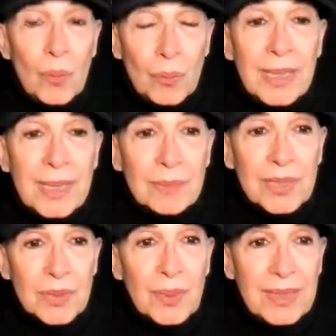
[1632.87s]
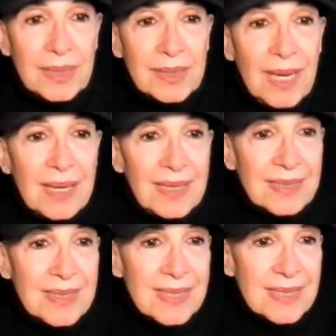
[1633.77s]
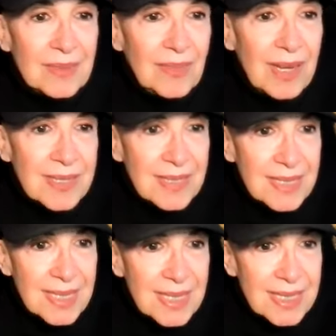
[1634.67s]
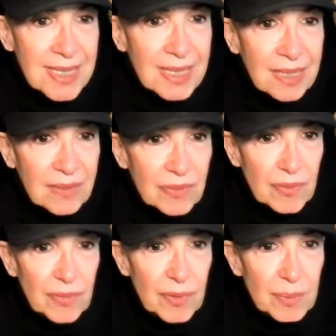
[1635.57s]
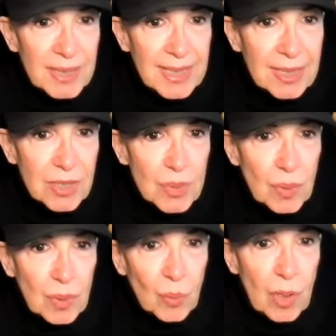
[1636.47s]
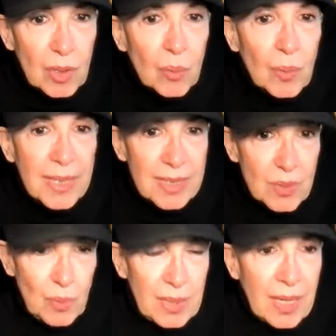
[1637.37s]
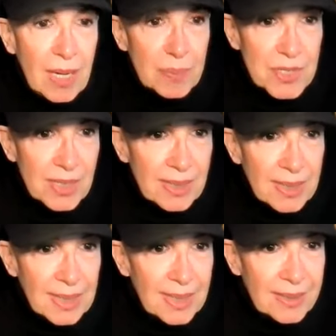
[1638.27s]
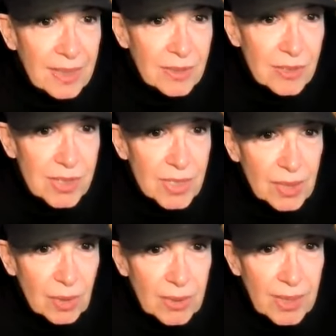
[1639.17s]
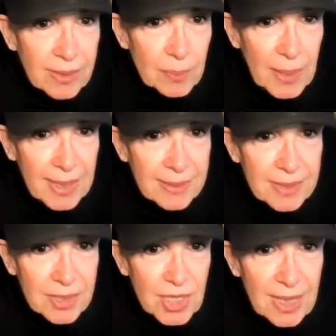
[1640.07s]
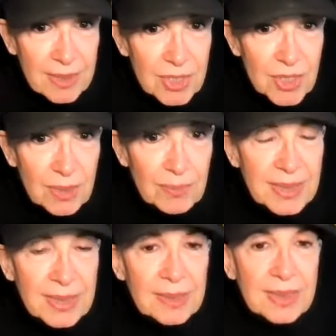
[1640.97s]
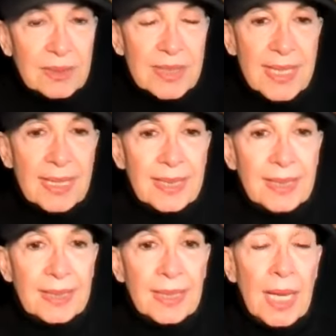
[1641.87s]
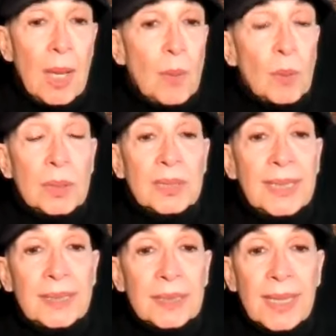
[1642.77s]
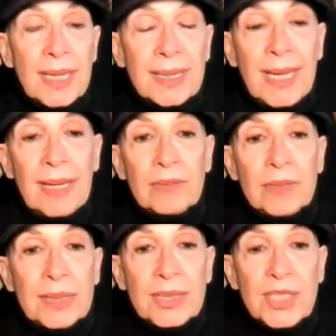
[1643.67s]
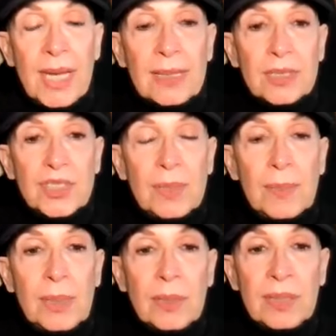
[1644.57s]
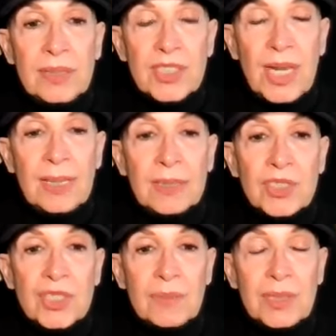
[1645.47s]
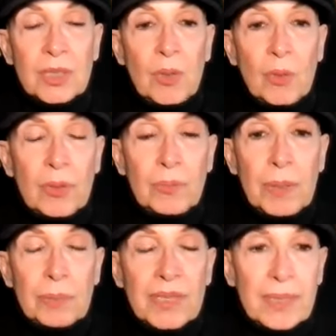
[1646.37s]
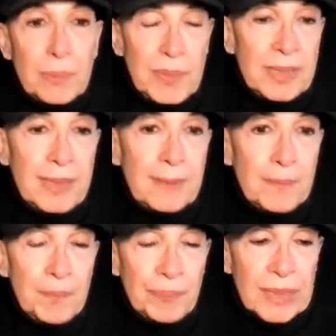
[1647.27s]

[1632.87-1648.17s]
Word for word: reading between the lines Rosalind says seeking fulfillment elsewhere walk away is one option the other is to go down the path to challenge them in the legal setting well legally i can't really challenge them i can challenge them in the court of public opinion